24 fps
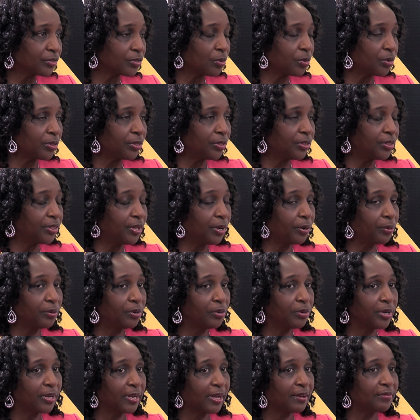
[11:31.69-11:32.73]
So they're
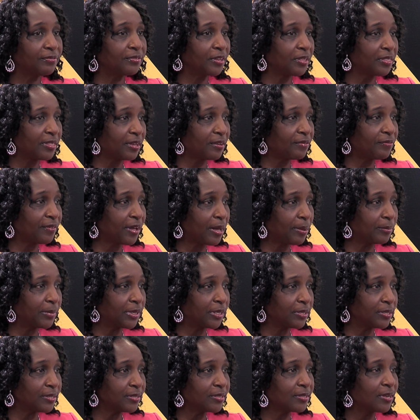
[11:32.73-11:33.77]
looking after their
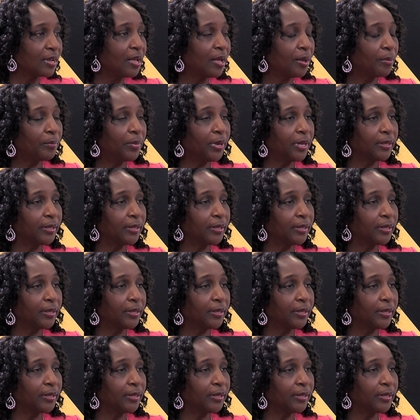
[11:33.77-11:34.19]
families, mm -hmm.